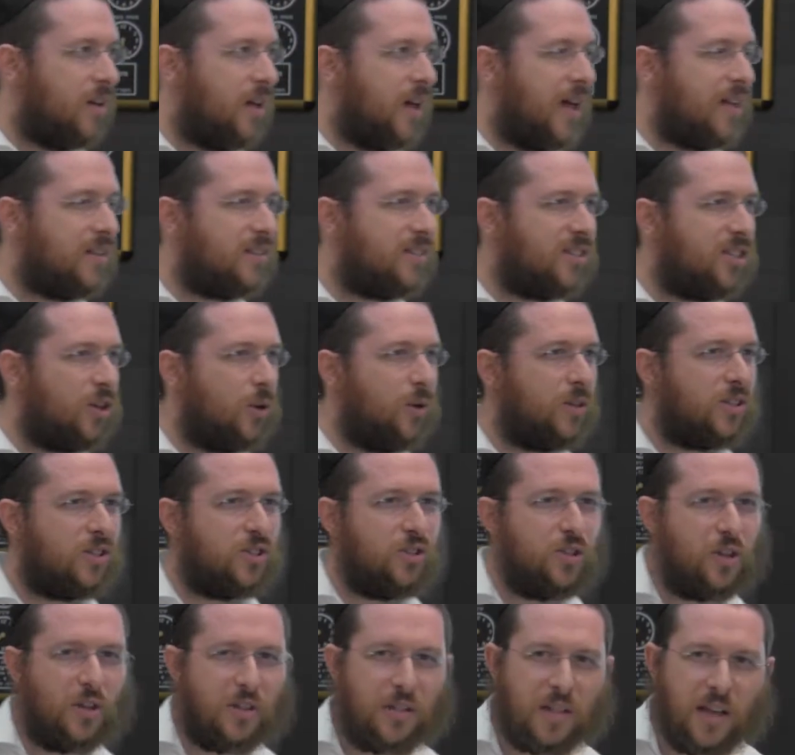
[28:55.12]
and so
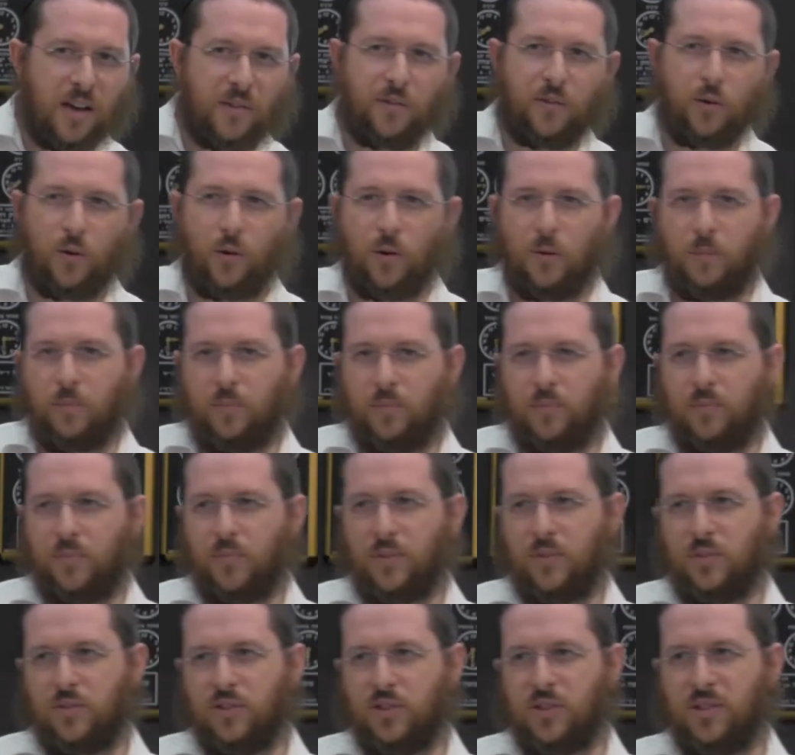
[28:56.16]
it's not, therefore,
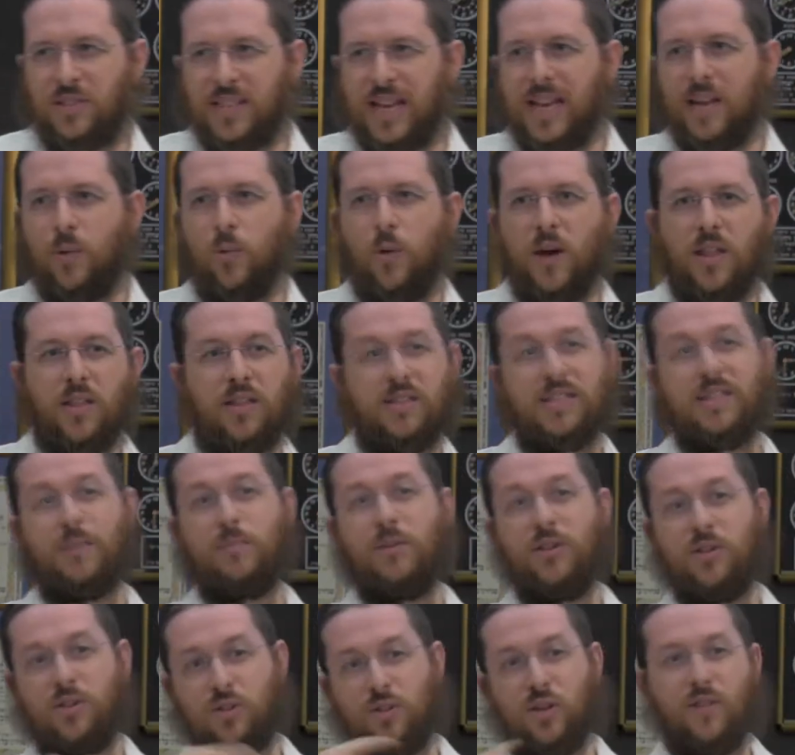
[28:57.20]
to say whether
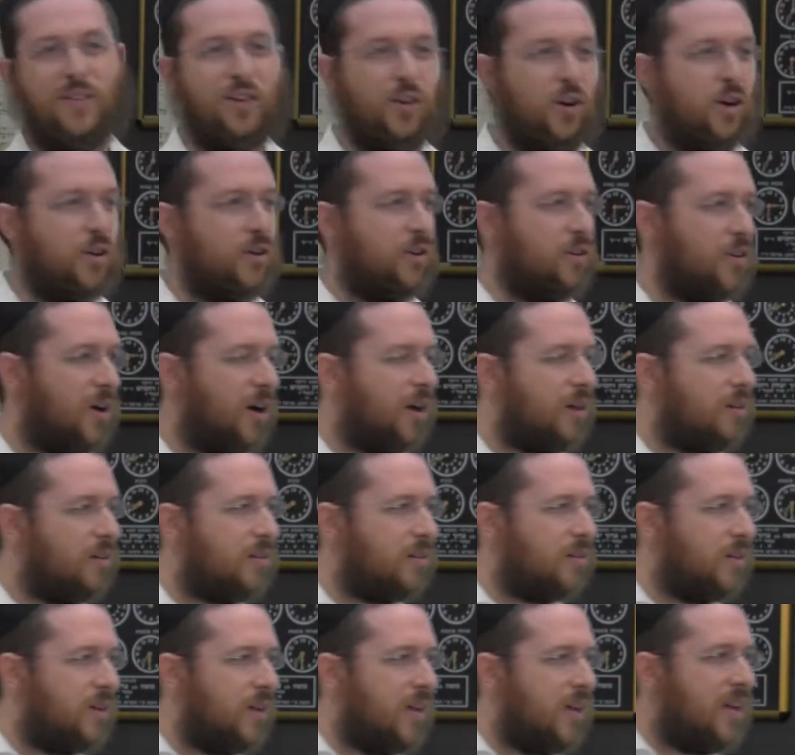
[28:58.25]
somebody's serving God or
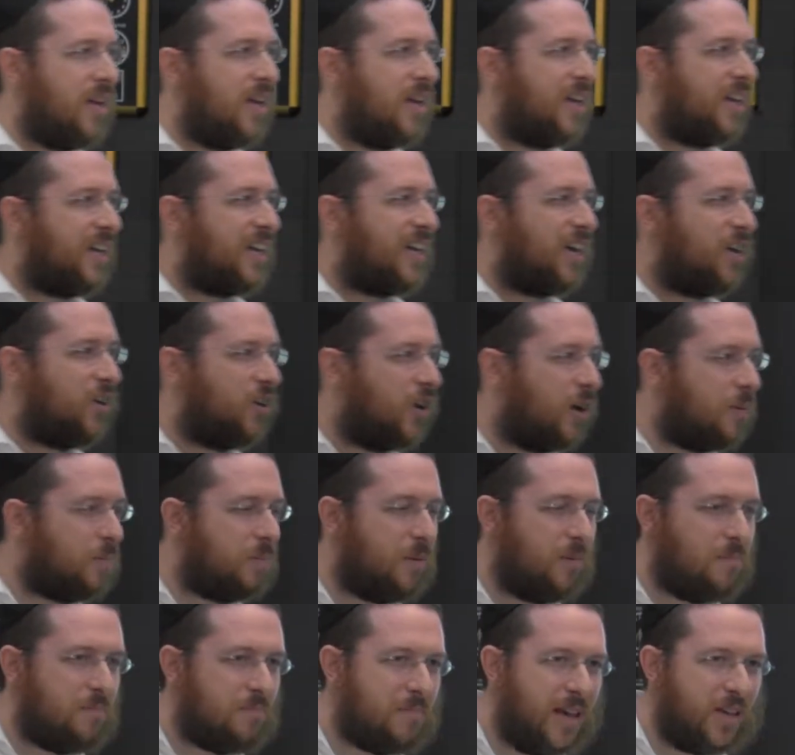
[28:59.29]
not cannot
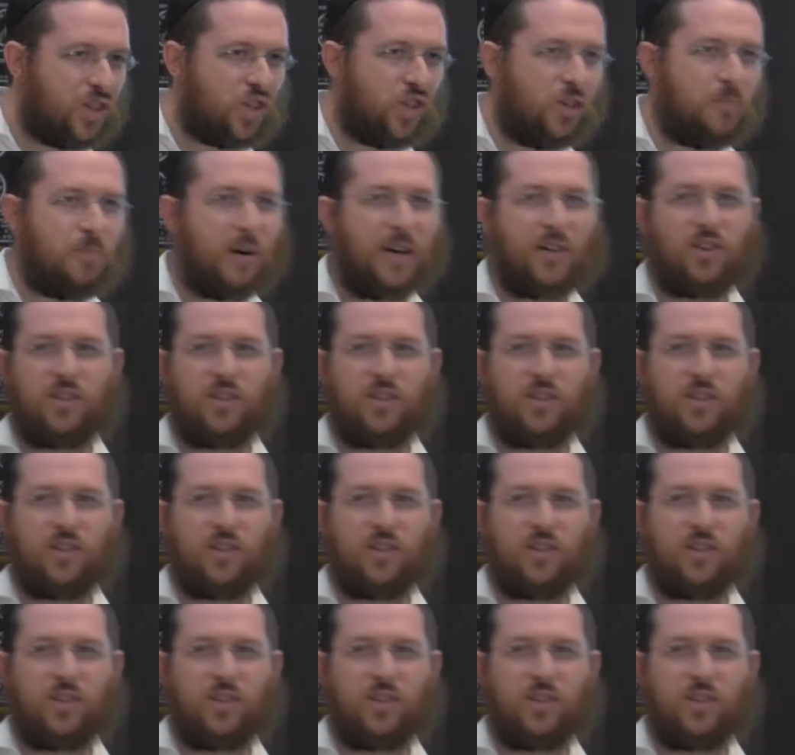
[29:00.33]
be measured by